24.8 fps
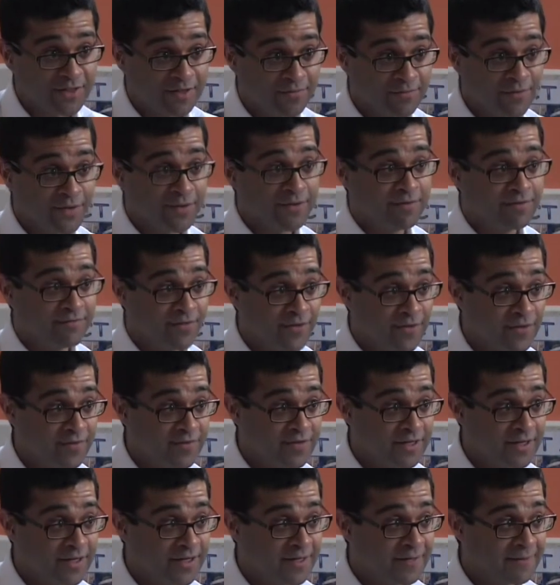that are
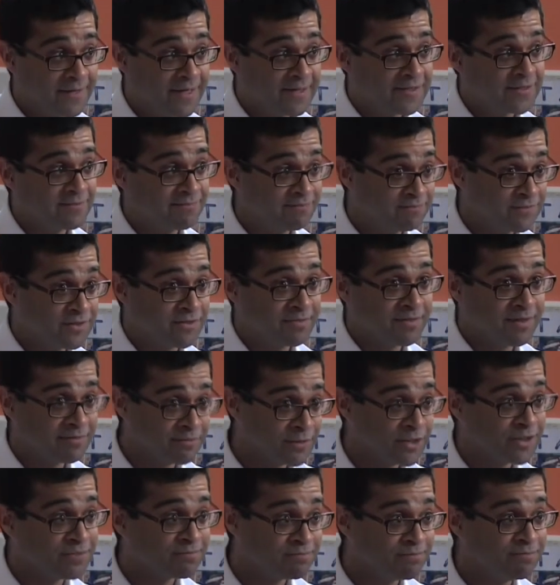involved here, and that's something
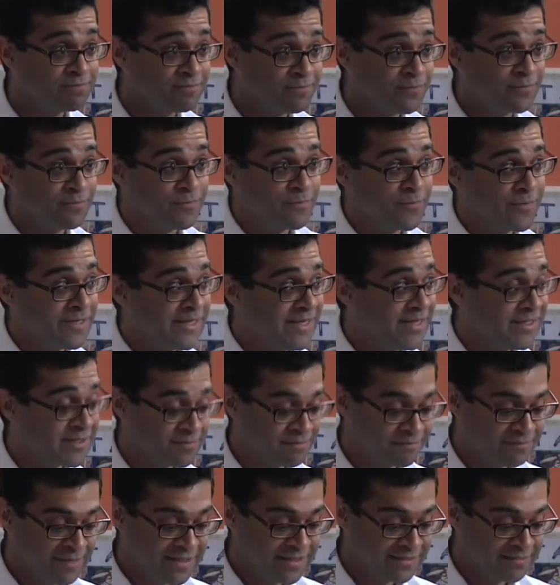which we
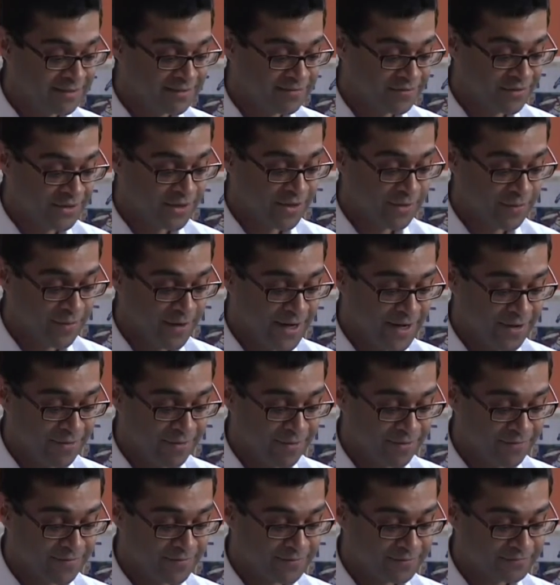need to be fully aware
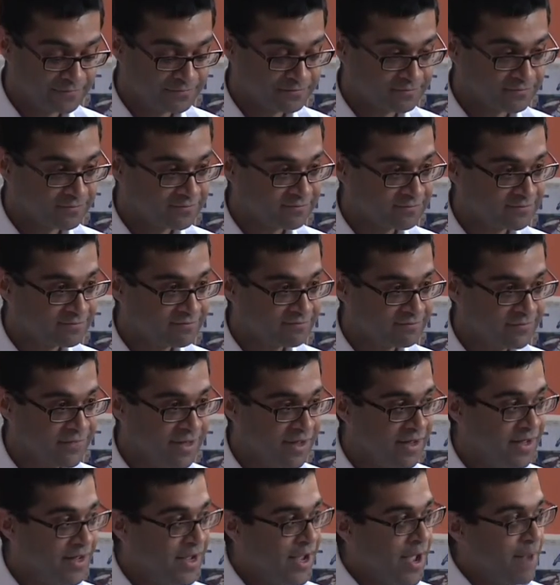of.
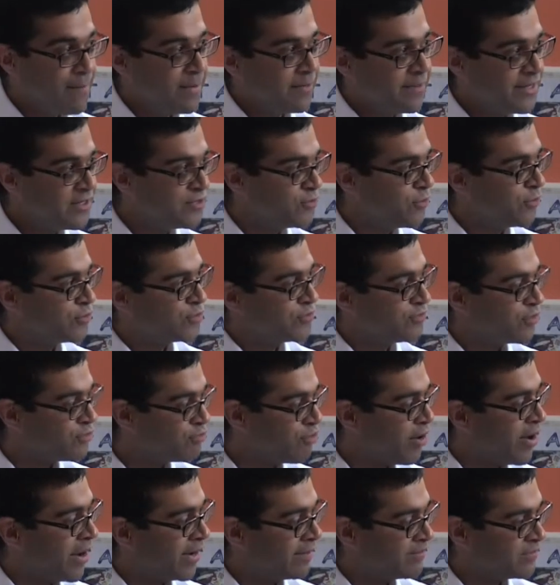But these sorts of
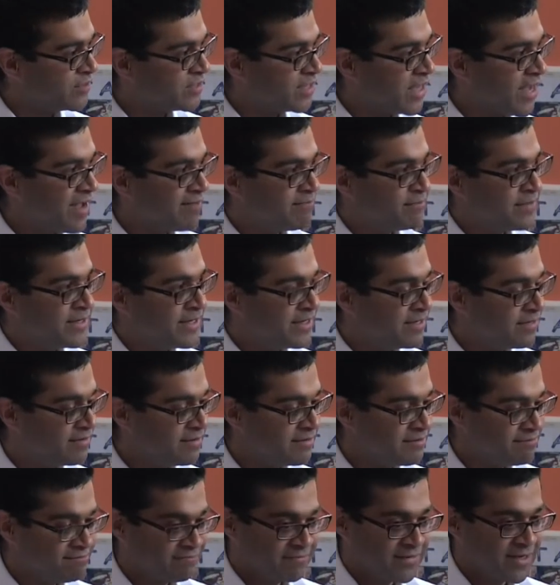crimes have been
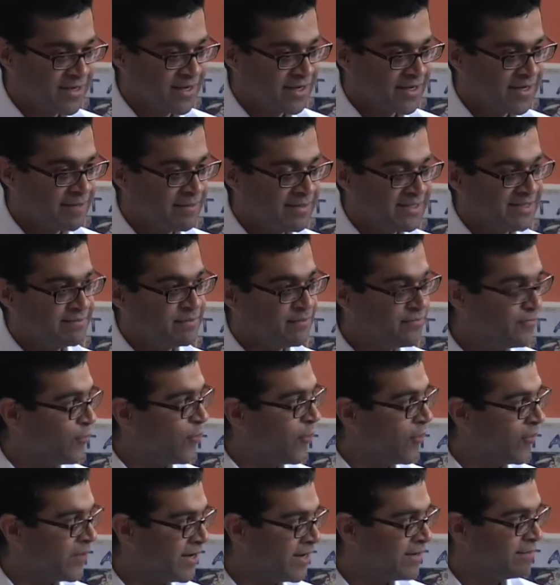committed
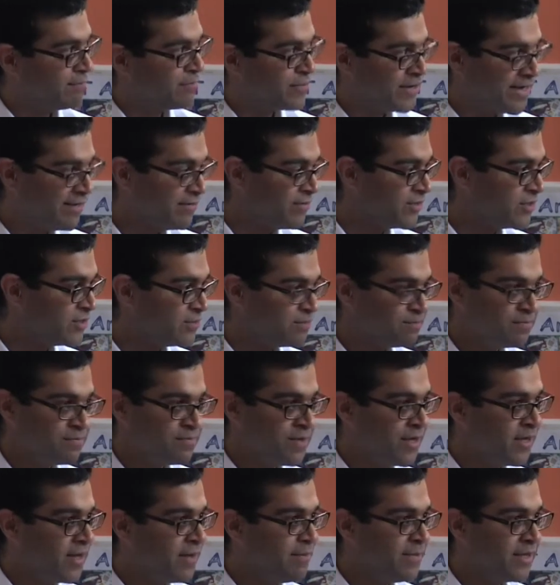before in previous
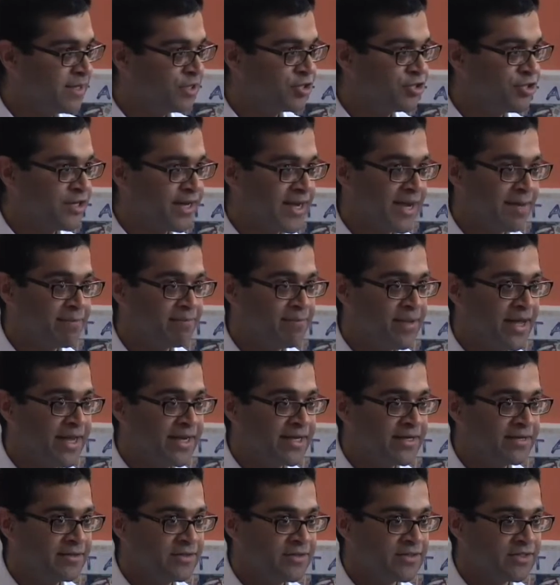military
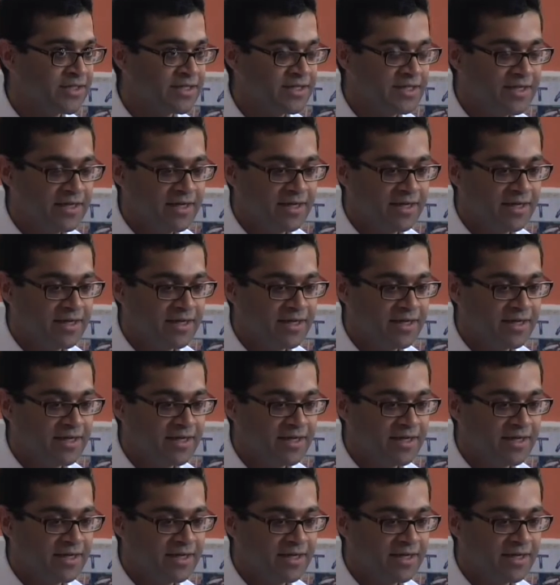campaigns